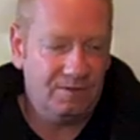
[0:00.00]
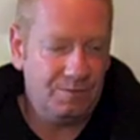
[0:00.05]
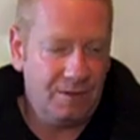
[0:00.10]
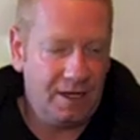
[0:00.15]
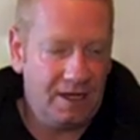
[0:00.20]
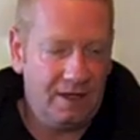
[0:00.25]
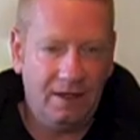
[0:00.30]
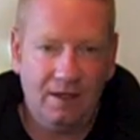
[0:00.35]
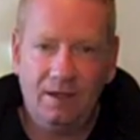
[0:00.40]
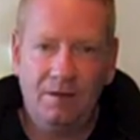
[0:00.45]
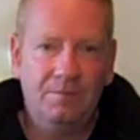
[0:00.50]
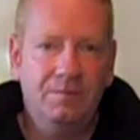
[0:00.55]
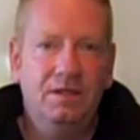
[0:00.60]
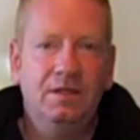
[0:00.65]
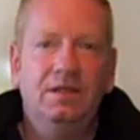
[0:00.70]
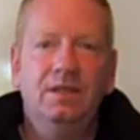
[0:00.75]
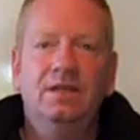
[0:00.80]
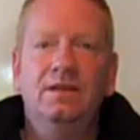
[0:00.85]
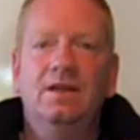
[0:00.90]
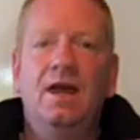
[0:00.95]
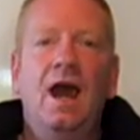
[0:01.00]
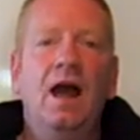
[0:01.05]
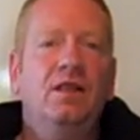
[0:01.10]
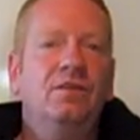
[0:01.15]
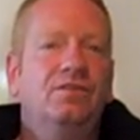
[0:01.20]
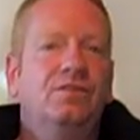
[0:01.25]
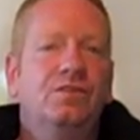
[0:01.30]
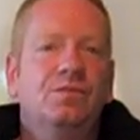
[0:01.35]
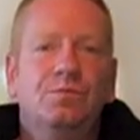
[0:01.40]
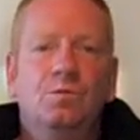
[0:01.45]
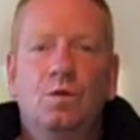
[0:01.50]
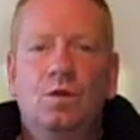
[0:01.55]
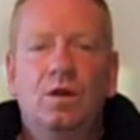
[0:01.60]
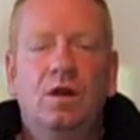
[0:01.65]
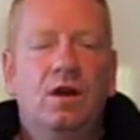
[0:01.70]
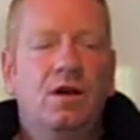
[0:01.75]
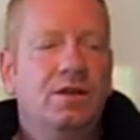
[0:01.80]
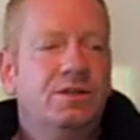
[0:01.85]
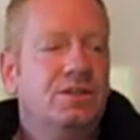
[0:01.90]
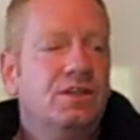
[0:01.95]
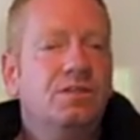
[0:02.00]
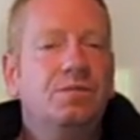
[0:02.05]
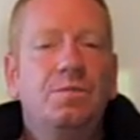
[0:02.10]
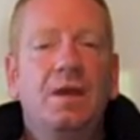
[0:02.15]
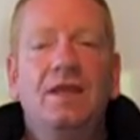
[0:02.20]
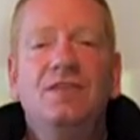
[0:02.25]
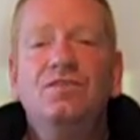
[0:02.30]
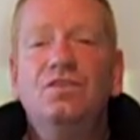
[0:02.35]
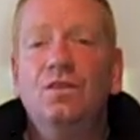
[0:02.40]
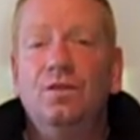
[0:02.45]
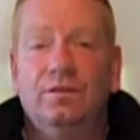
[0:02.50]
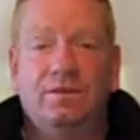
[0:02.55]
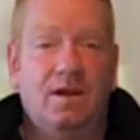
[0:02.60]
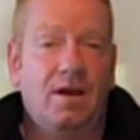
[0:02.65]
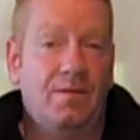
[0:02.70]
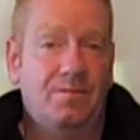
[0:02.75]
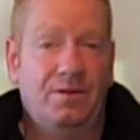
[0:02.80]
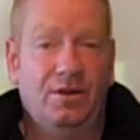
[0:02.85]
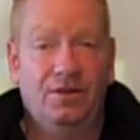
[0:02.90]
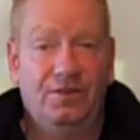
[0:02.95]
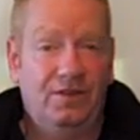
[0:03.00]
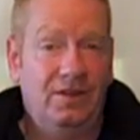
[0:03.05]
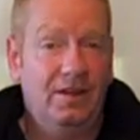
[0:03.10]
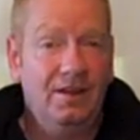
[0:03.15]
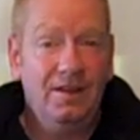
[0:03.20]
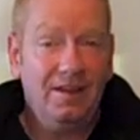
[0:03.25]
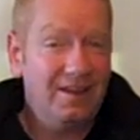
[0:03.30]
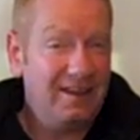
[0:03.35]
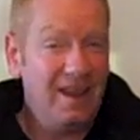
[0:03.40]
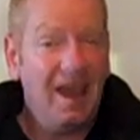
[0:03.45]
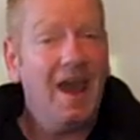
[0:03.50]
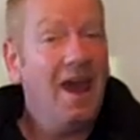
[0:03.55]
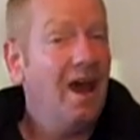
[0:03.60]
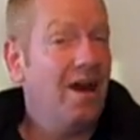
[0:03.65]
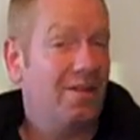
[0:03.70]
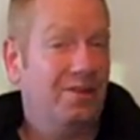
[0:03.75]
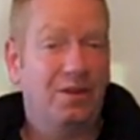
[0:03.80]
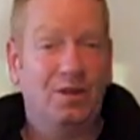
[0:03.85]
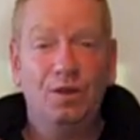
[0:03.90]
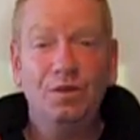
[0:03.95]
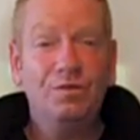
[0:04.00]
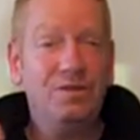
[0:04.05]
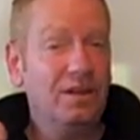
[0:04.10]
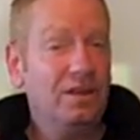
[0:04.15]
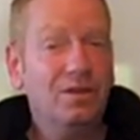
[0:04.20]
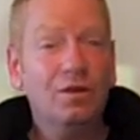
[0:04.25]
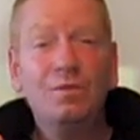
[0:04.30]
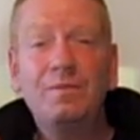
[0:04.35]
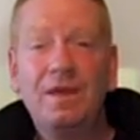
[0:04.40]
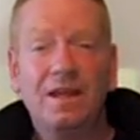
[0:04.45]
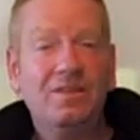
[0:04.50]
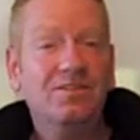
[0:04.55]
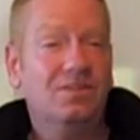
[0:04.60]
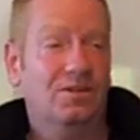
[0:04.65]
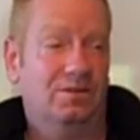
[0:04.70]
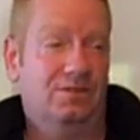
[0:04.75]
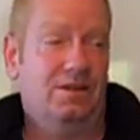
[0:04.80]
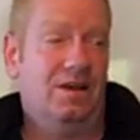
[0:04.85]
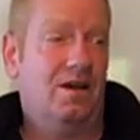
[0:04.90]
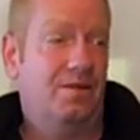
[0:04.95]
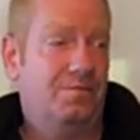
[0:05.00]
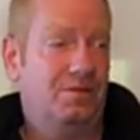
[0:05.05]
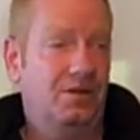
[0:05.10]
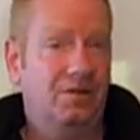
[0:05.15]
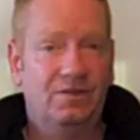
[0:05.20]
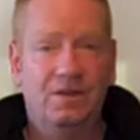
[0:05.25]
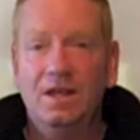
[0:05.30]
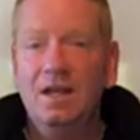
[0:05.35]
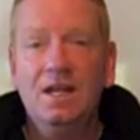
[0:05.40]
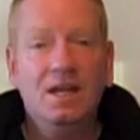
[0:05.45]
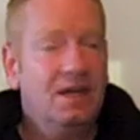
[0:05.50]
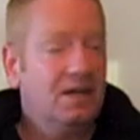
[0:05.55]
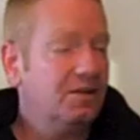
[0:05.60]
has made $1 million or more on just pencil toppers. Yeah, the goofy little pencil toppers.